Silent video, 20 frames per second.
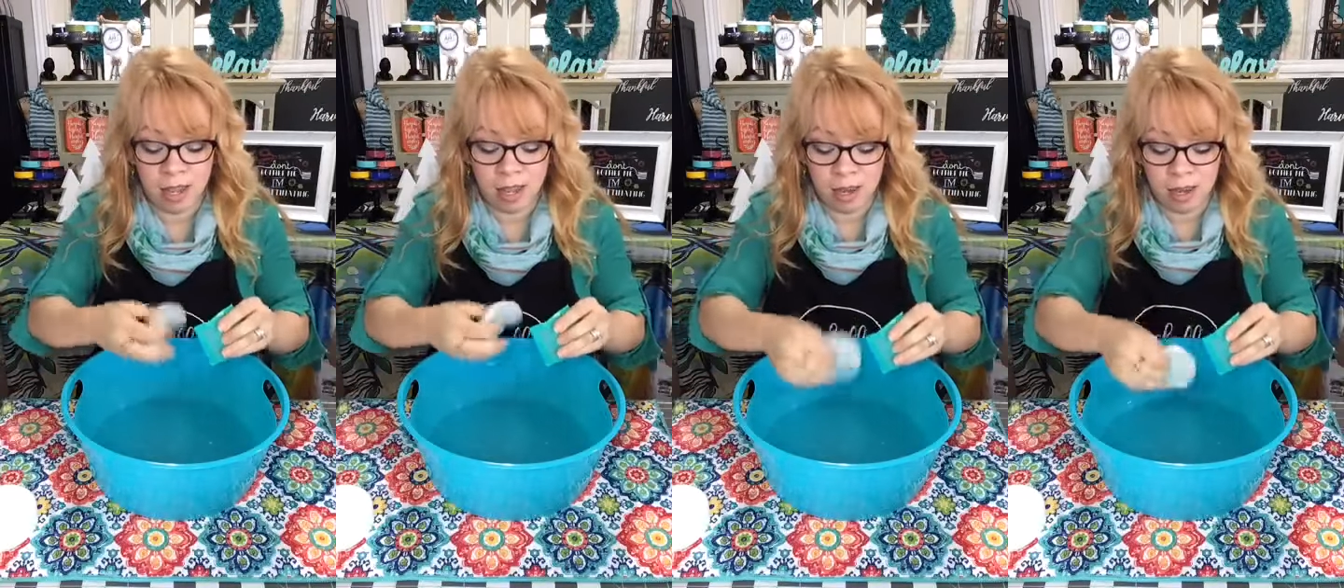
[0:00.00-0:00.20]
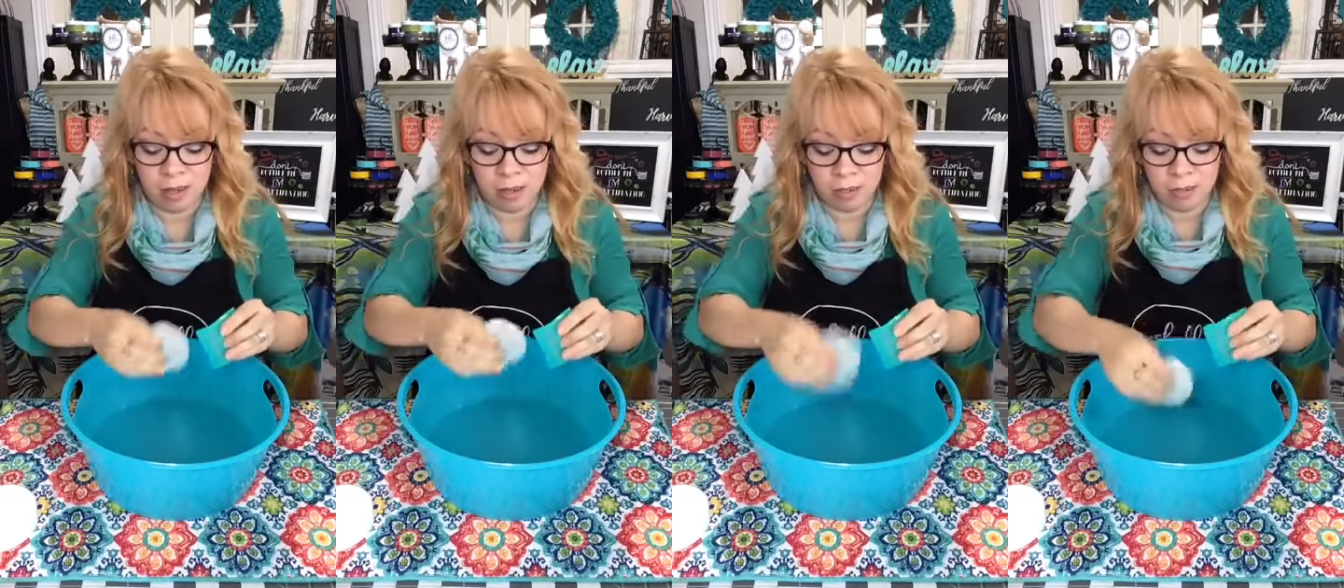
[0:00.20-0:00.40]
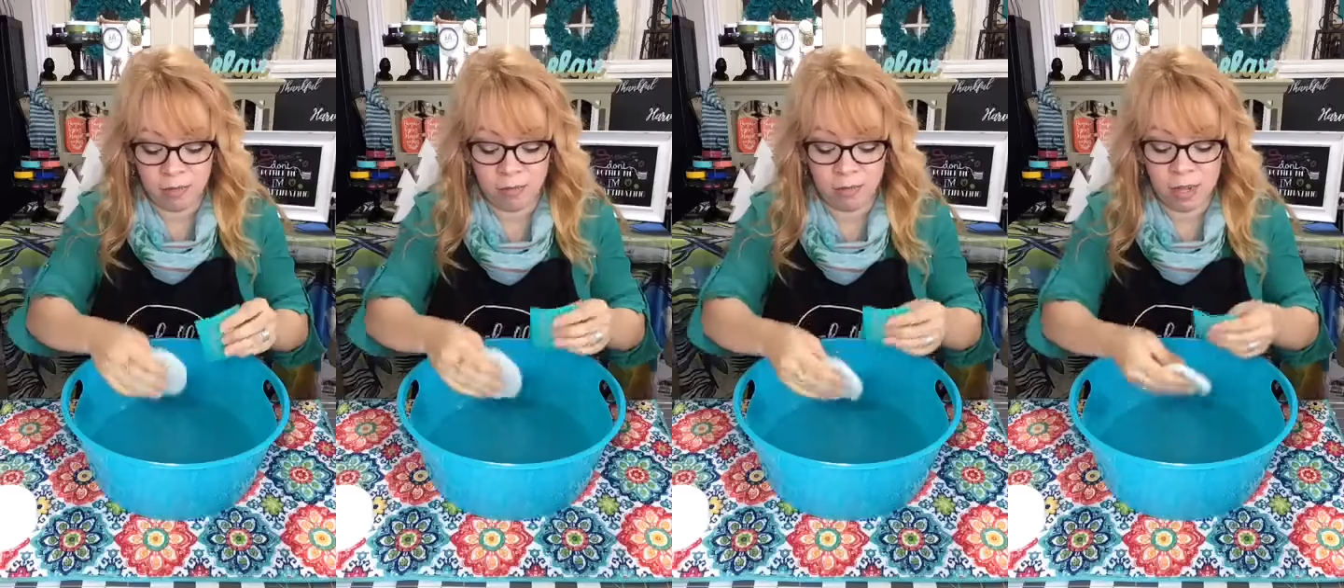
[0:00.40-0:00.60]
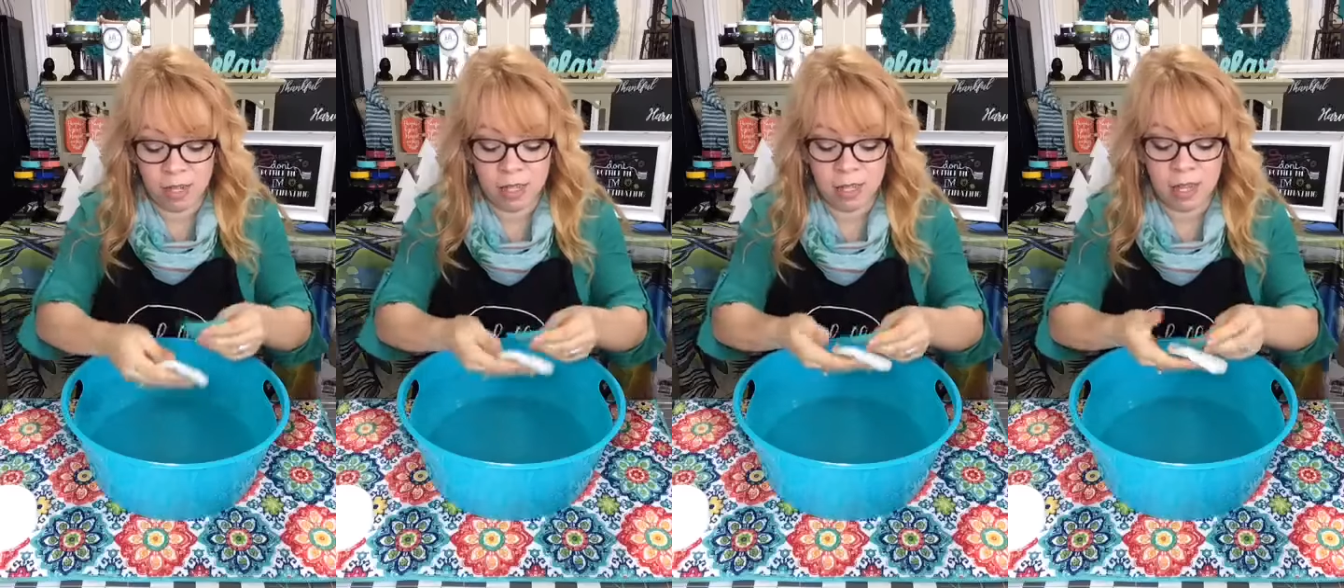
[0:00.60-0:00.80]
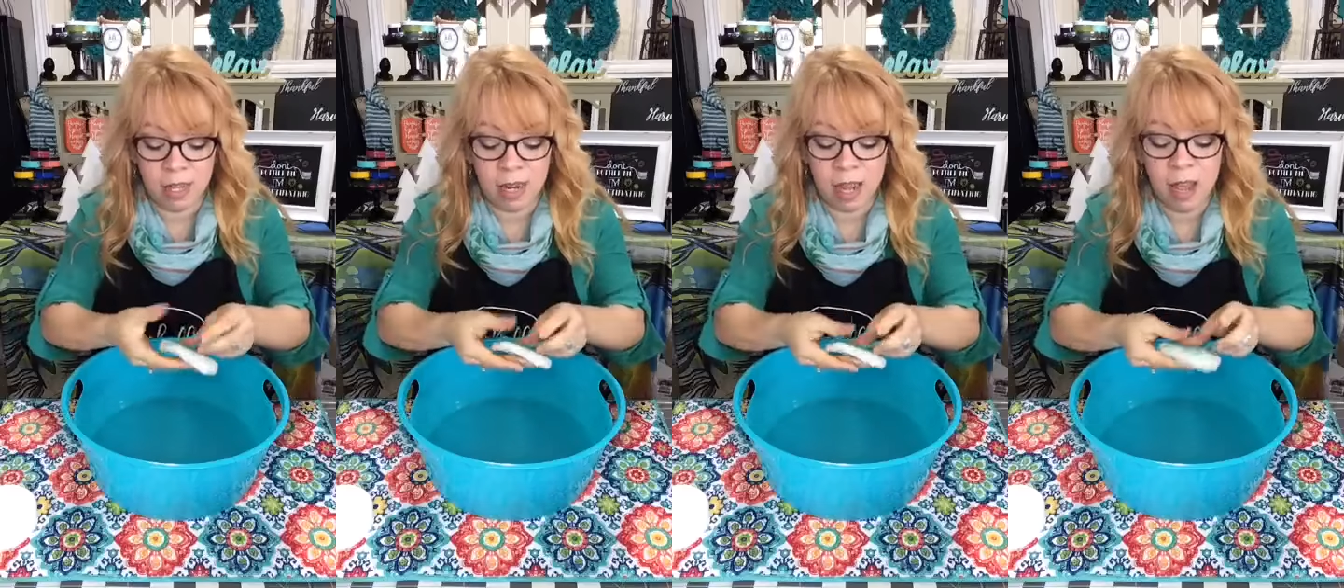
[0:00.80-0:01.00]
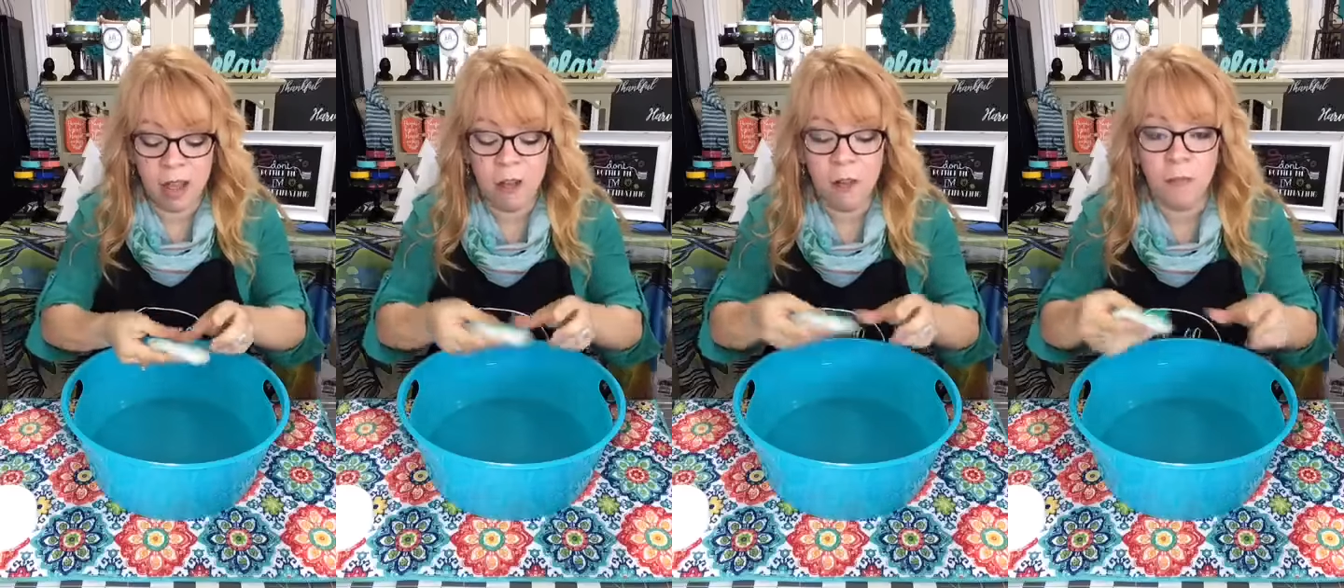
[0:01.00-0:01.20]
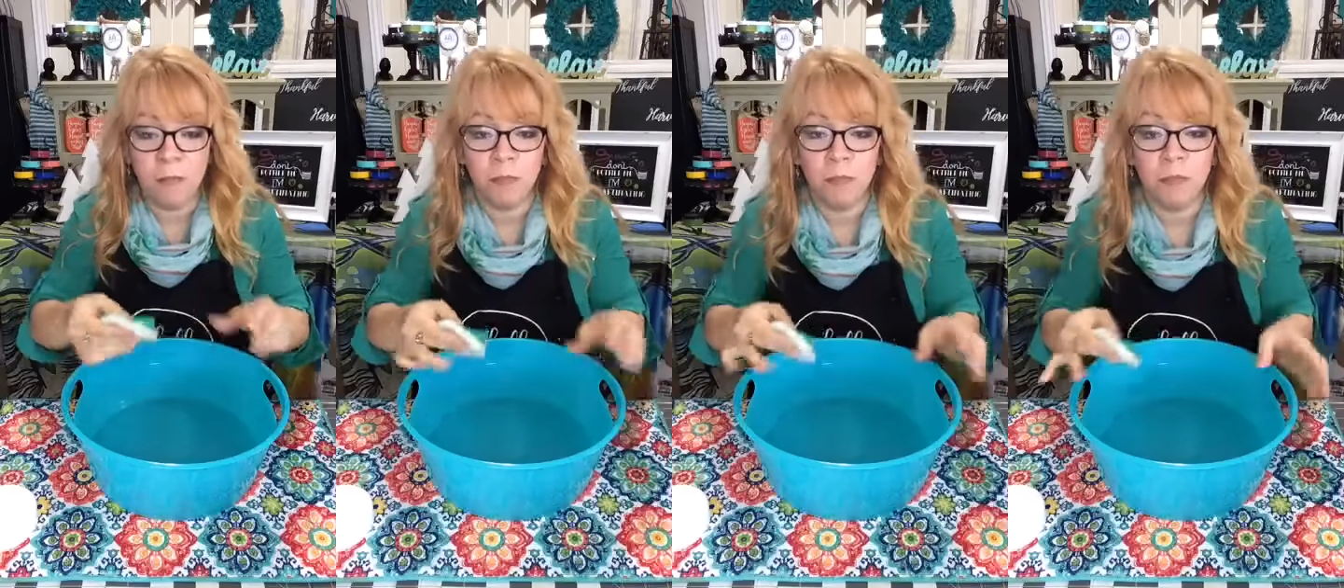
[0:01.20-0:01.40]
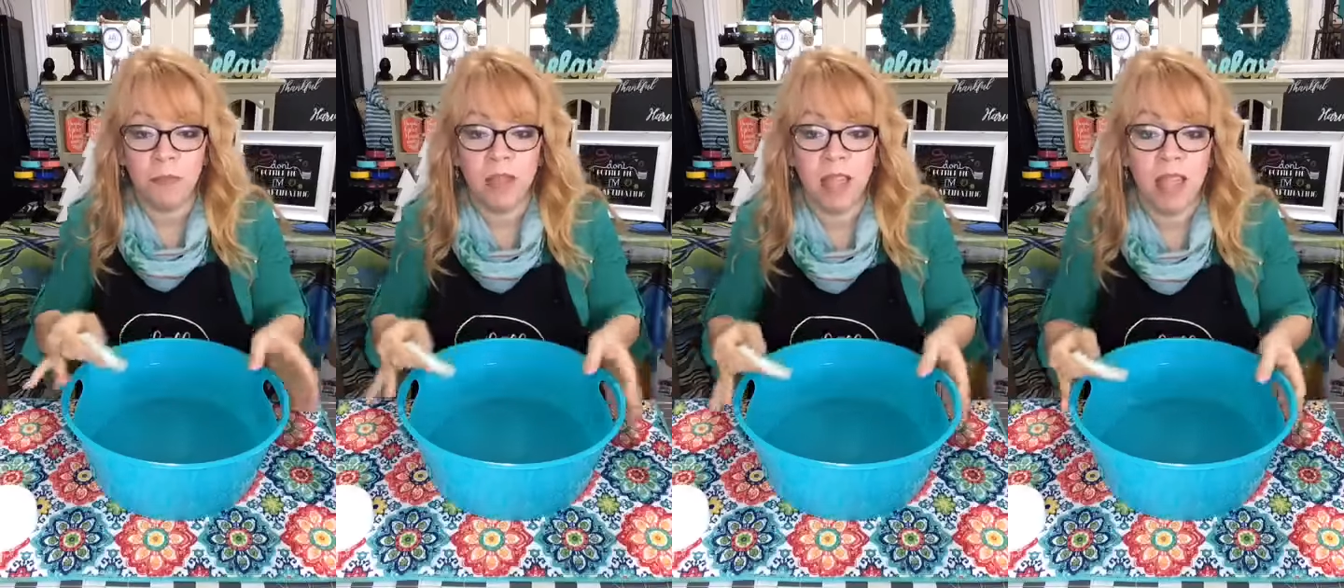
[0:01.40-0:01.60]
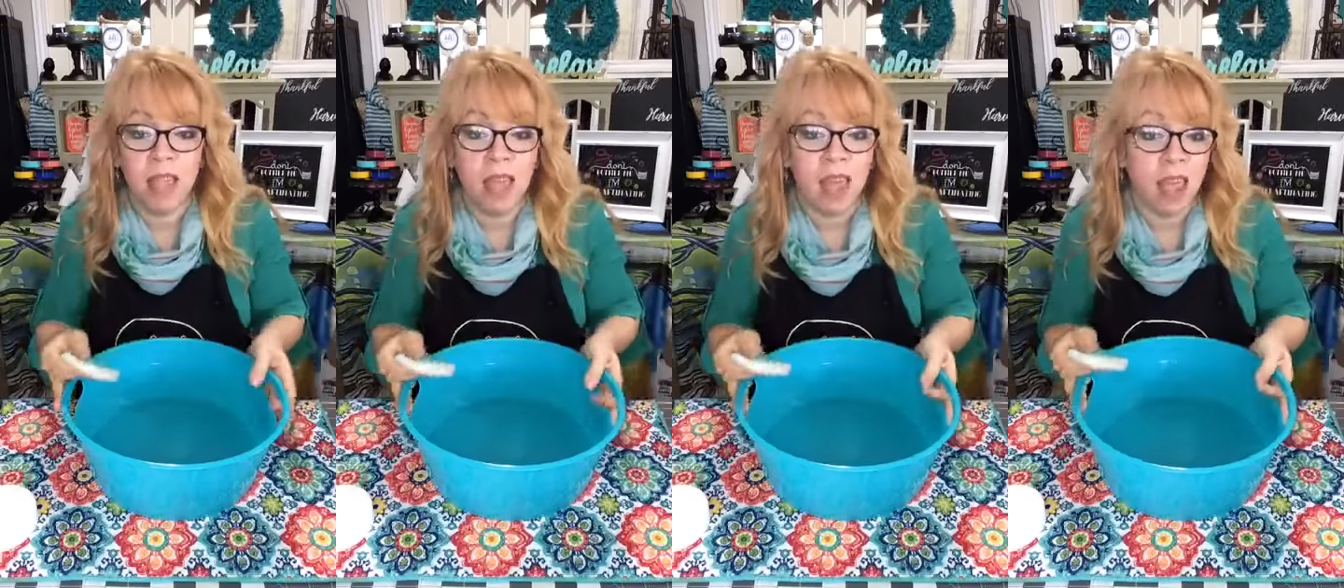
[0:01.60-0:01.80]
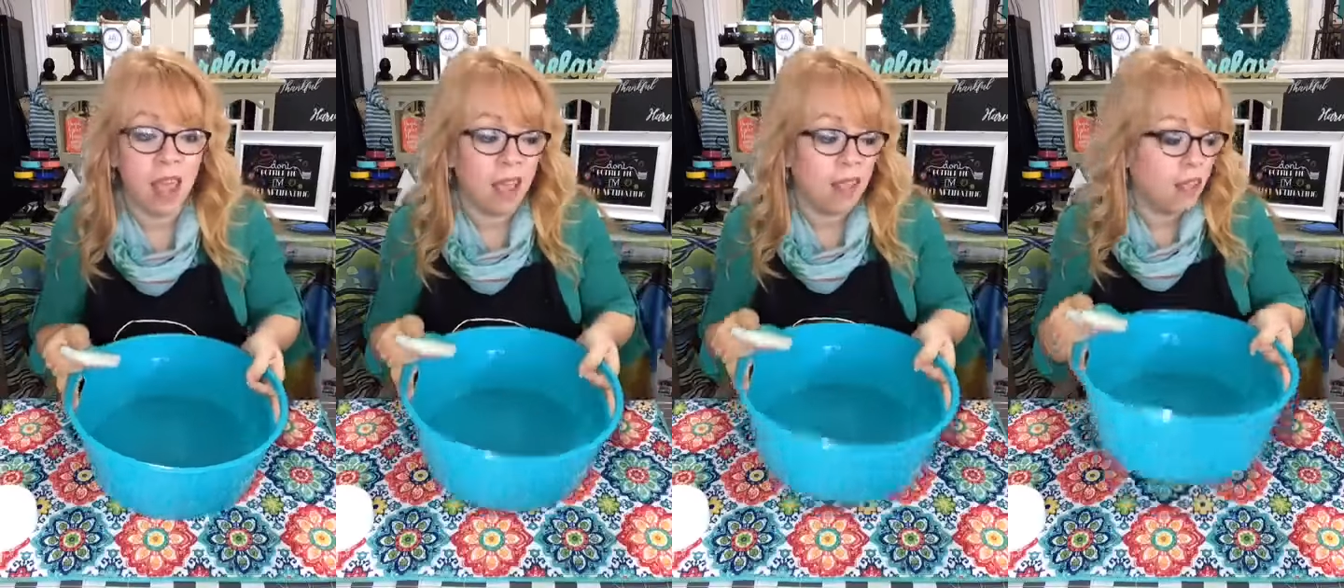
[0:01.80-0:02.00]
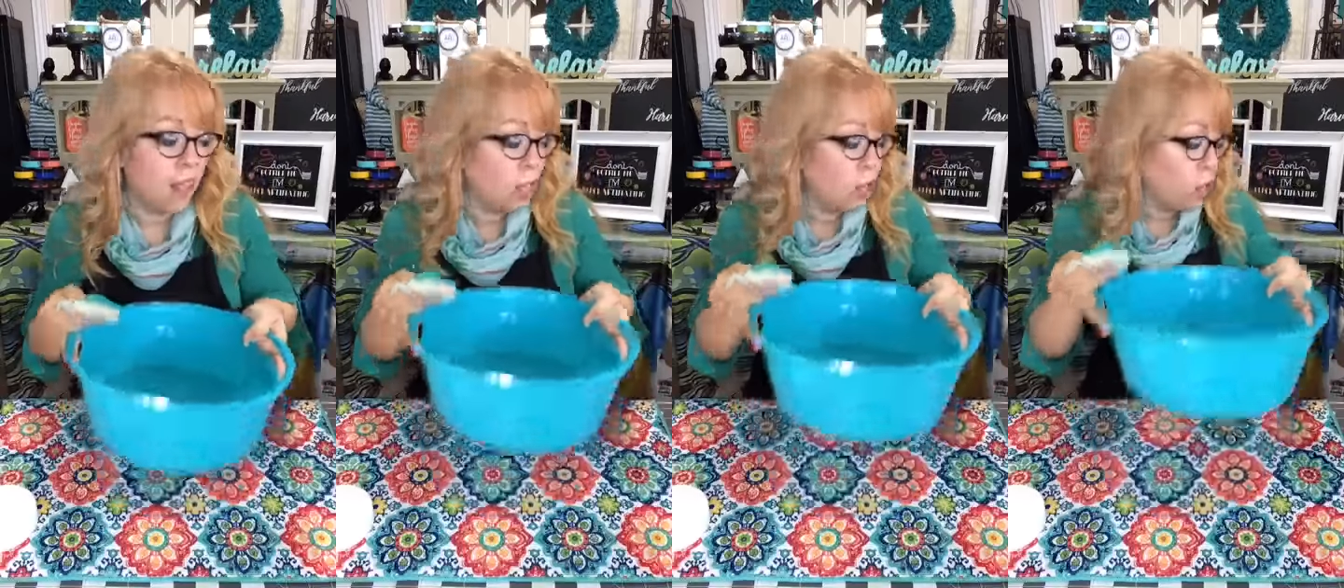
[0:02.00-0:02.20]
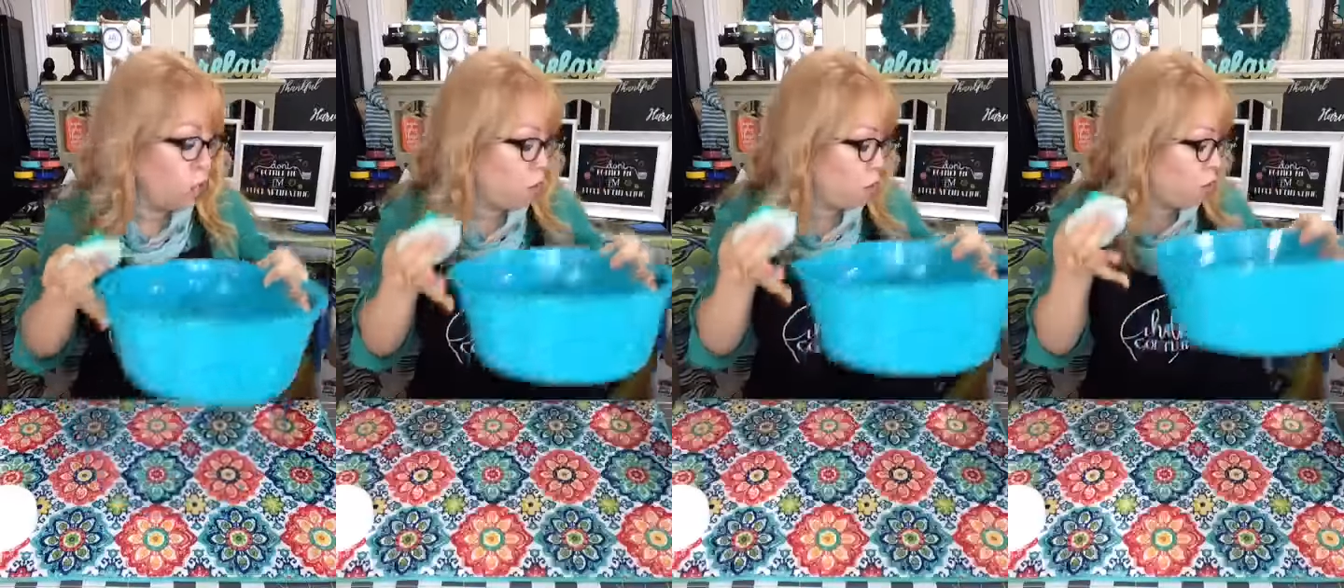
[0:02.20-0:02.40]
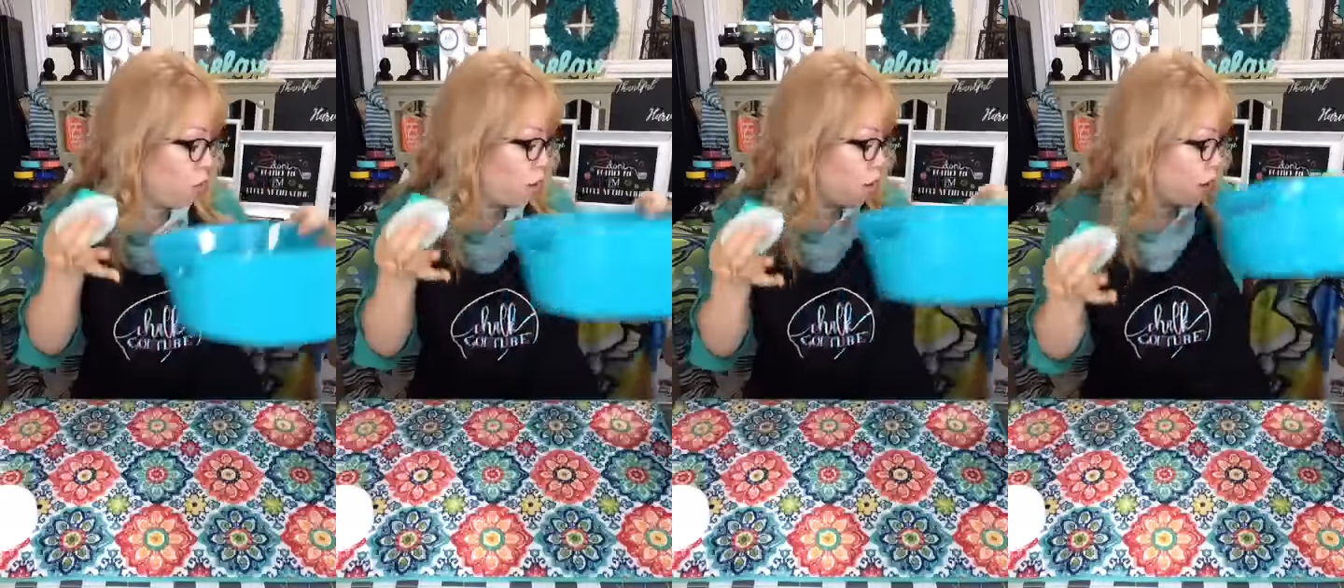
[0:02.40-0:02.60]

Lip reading: and rinse that out, and then you